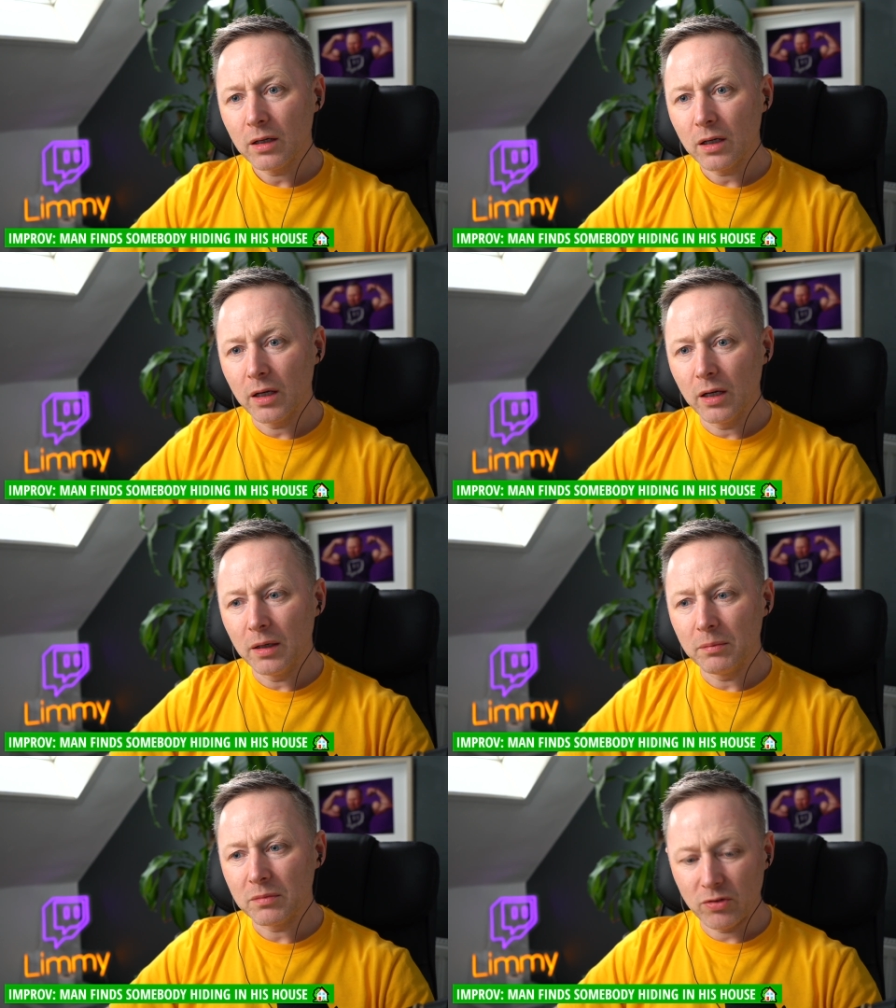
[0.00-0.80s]

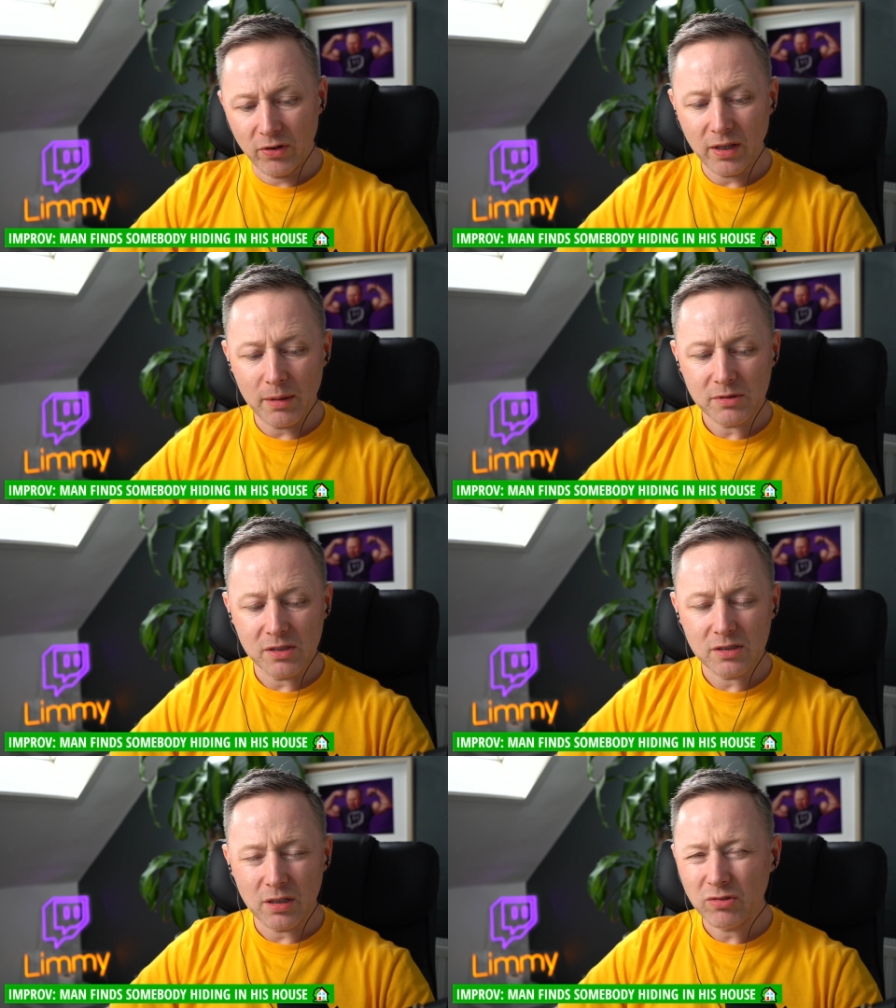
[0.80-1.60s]
Um, the
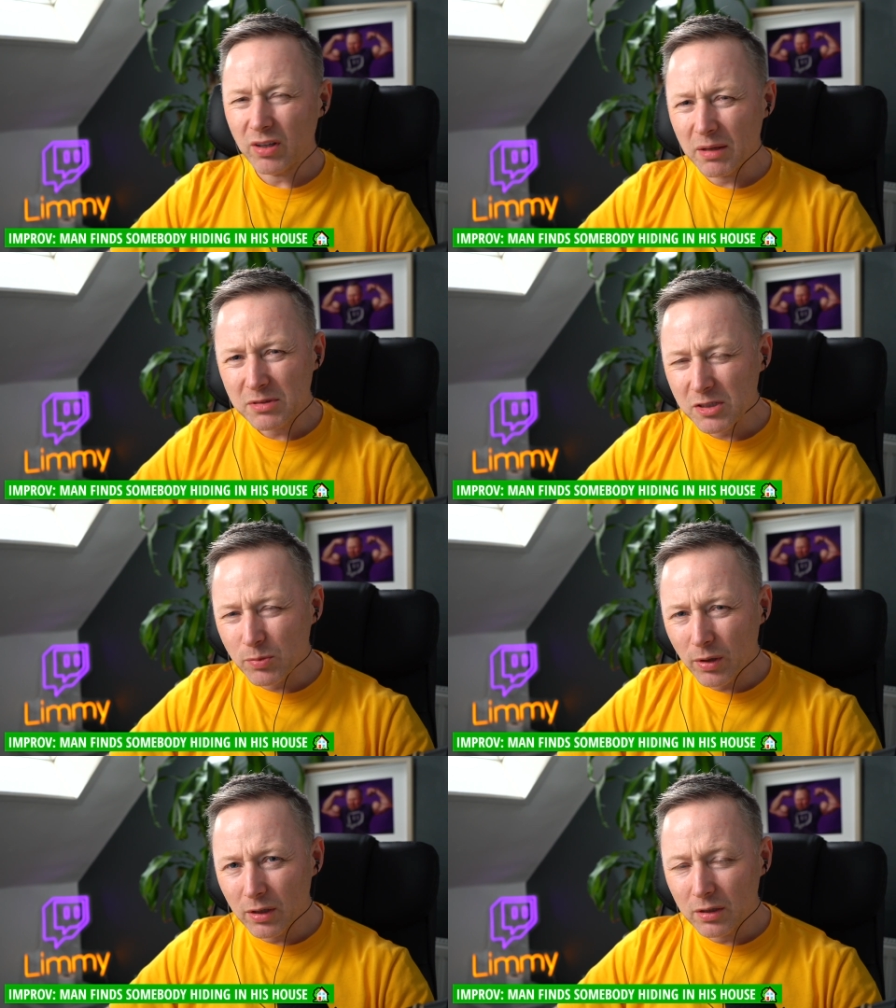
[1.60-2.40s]
relapses, relapses
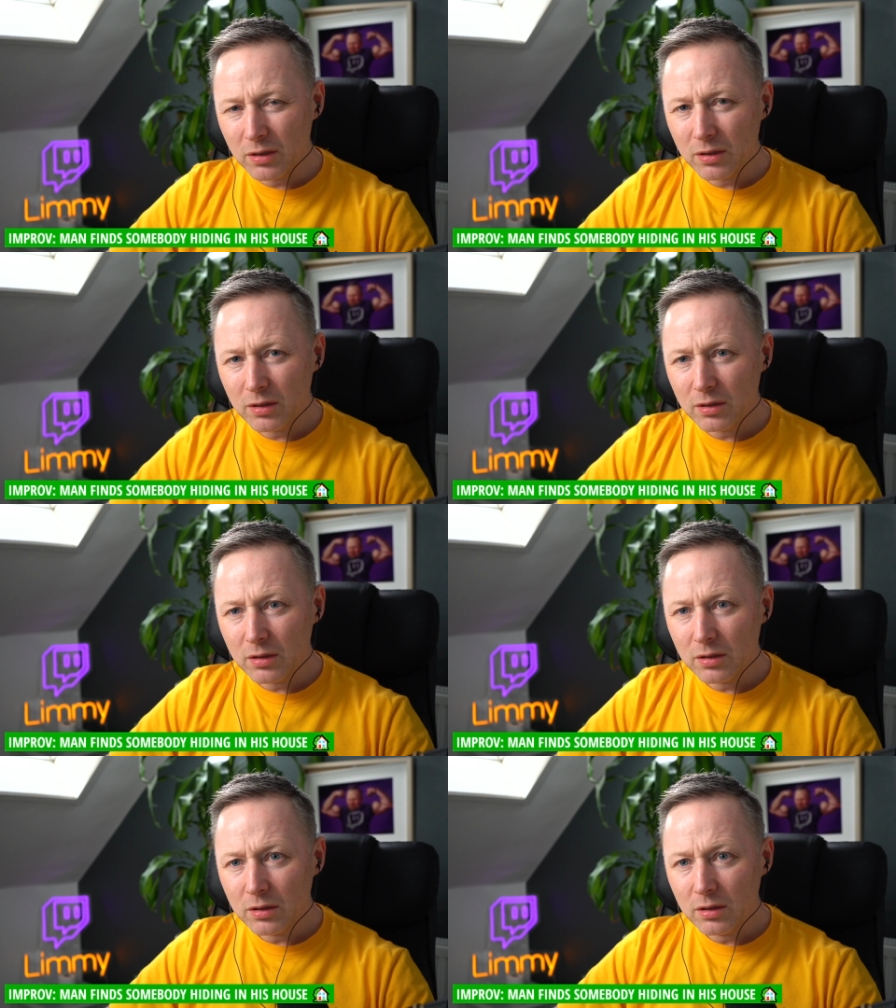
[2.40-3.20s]
what?
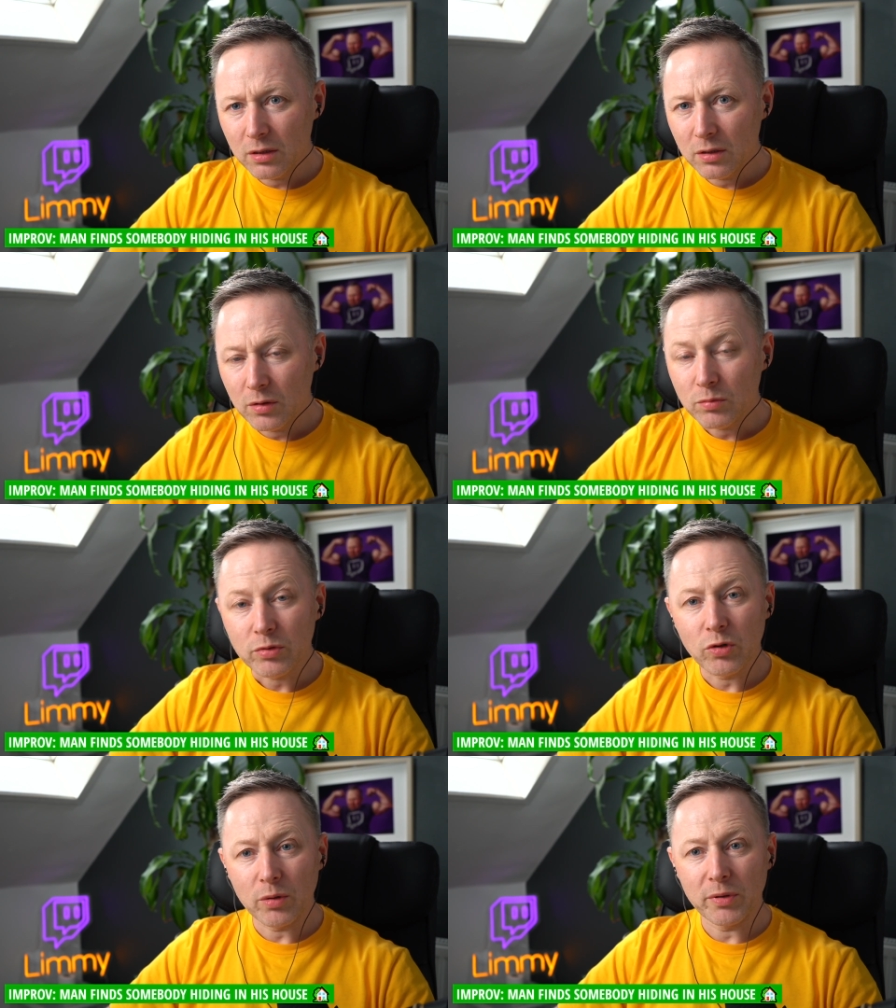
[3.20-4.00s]
We're
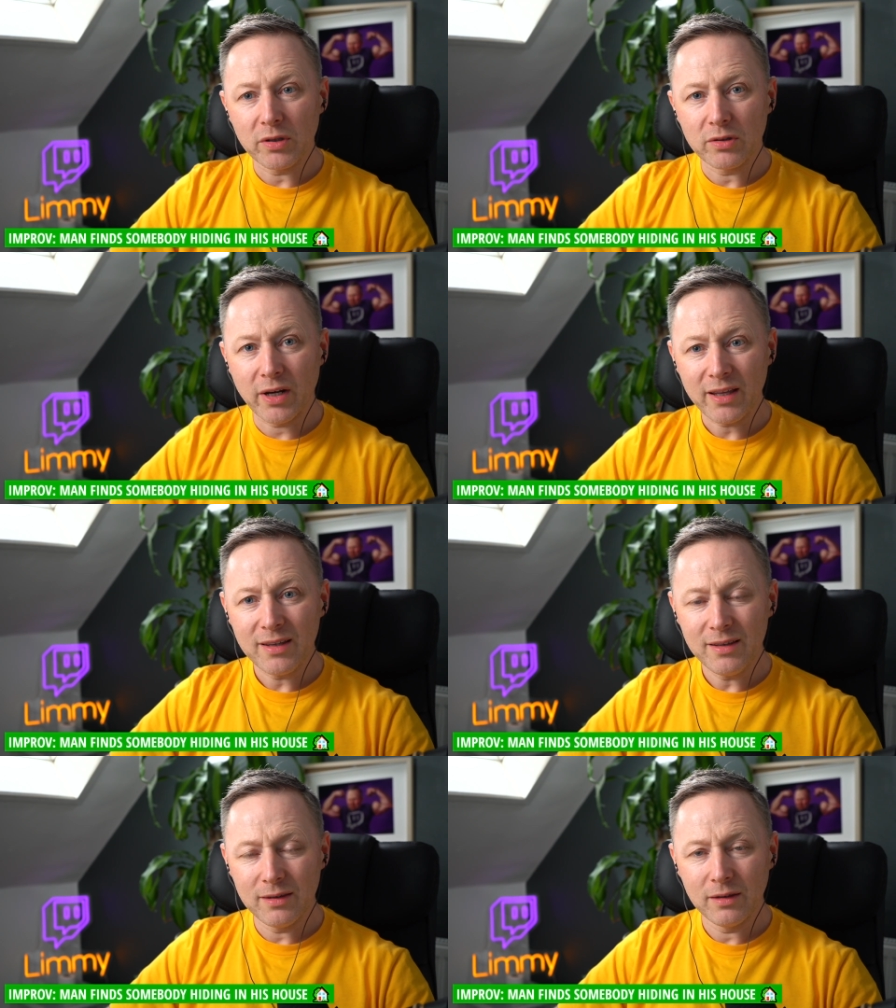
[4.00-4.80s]
talking about drinking.